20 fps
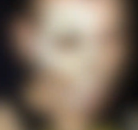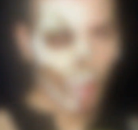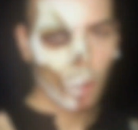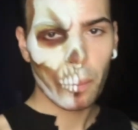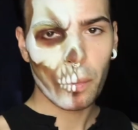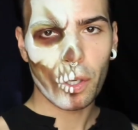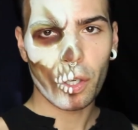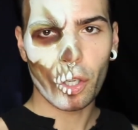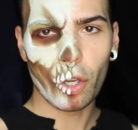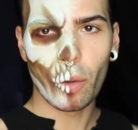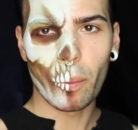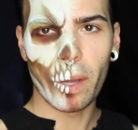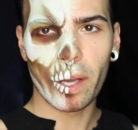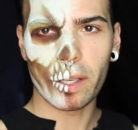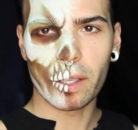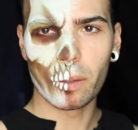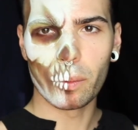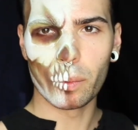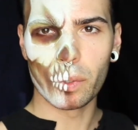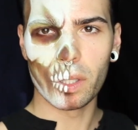I'm gonna go
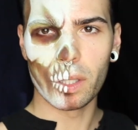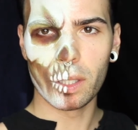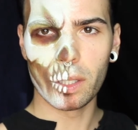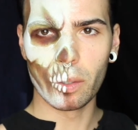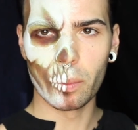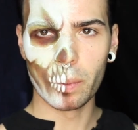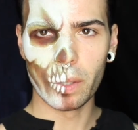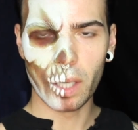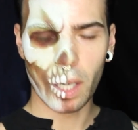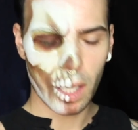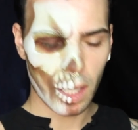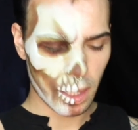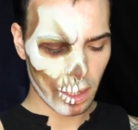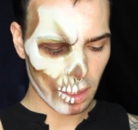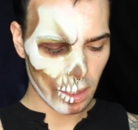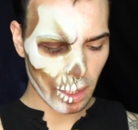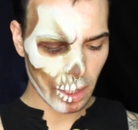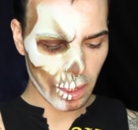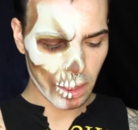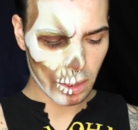back in with a little bit of
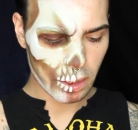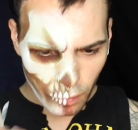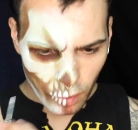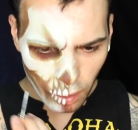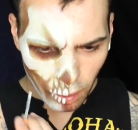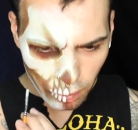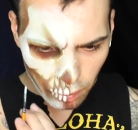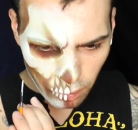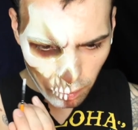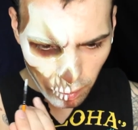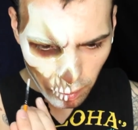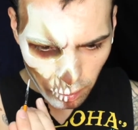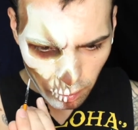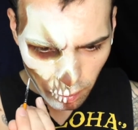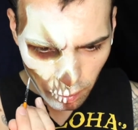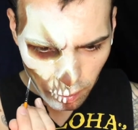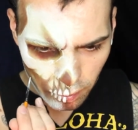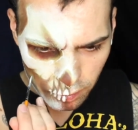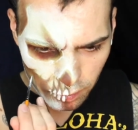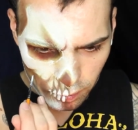highlight. I don't like
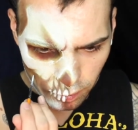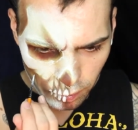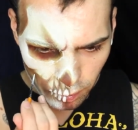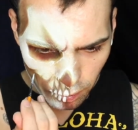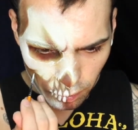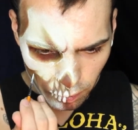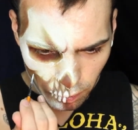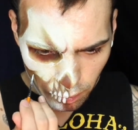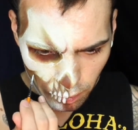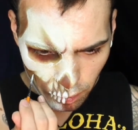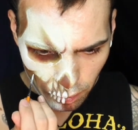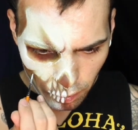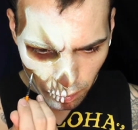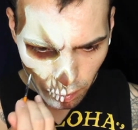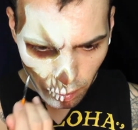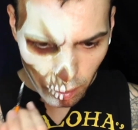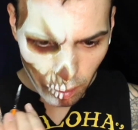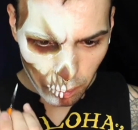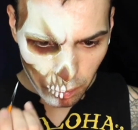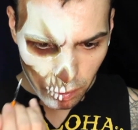this, so
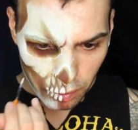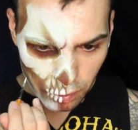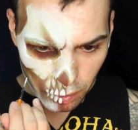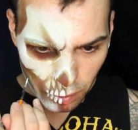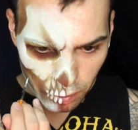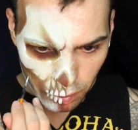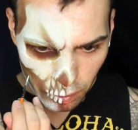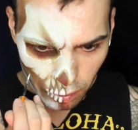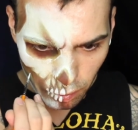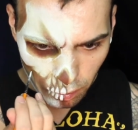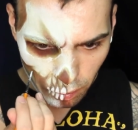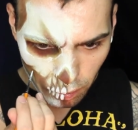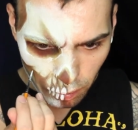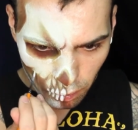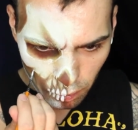I'm gonna change it.